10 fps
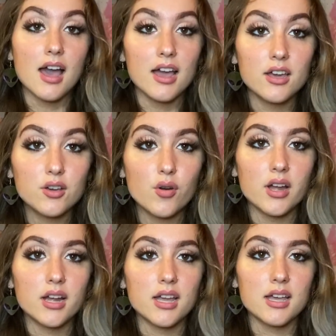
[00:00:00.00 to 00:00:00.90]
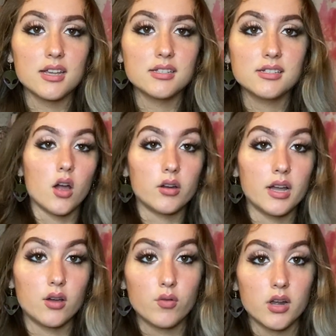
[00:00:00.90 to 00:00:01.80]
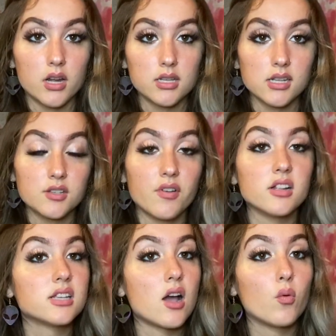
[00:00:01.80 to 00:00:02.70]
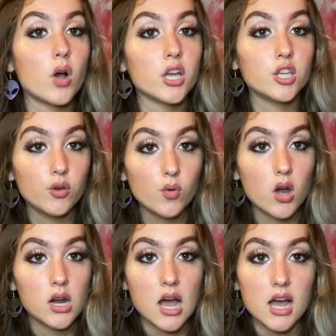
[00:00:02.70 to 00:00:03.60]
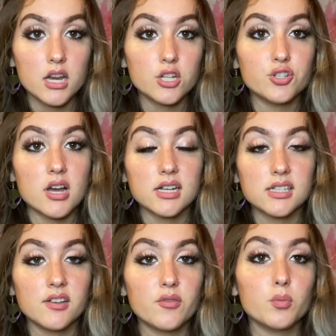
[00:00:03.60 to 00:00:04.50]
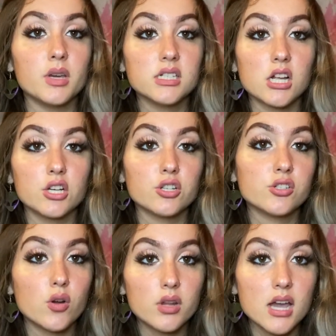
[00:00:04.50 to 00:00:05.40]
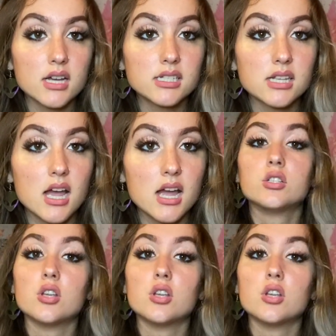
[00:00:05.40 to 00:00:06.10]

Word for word: Hi Aquarius. All right Aquarius, let's find out why you are hot and attractive based on your zodiac sign.